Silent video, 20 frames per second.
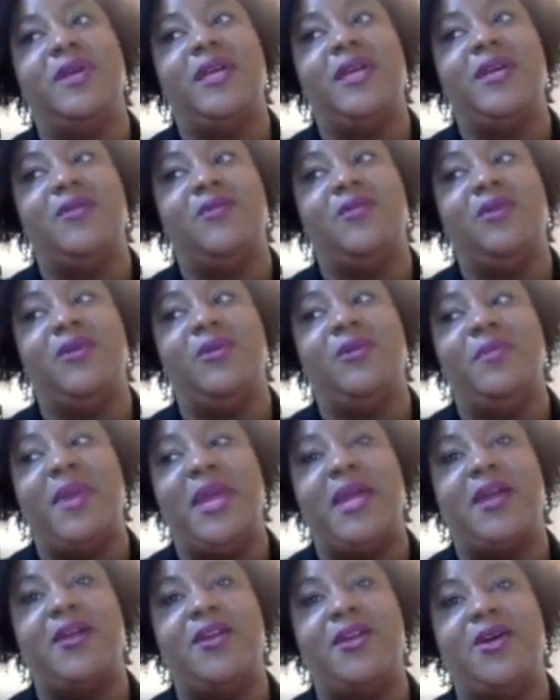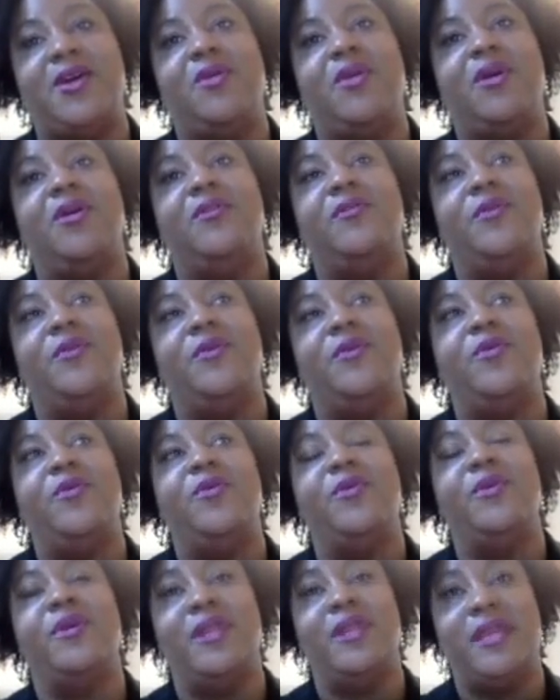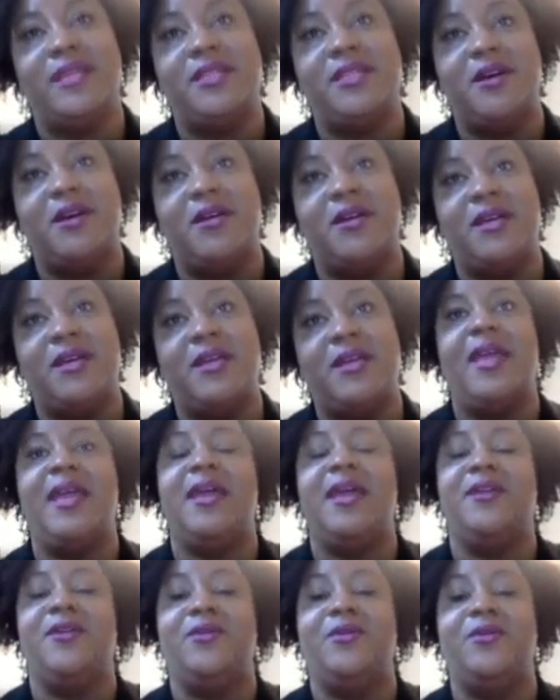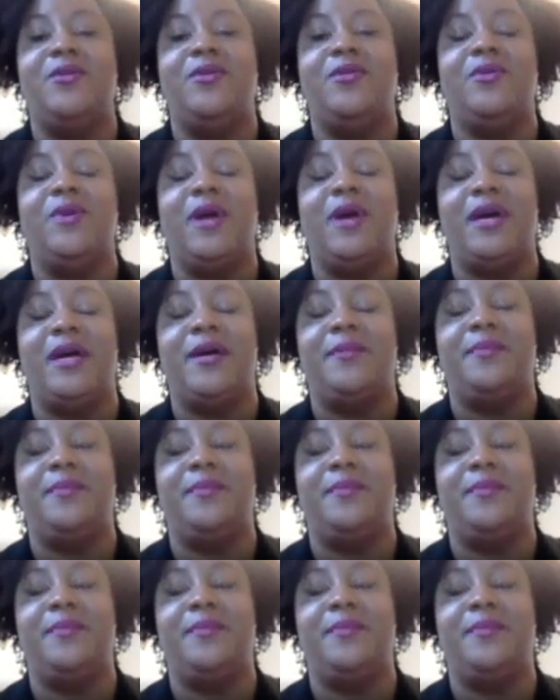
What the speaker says: it will make a note of who clicked on it and who,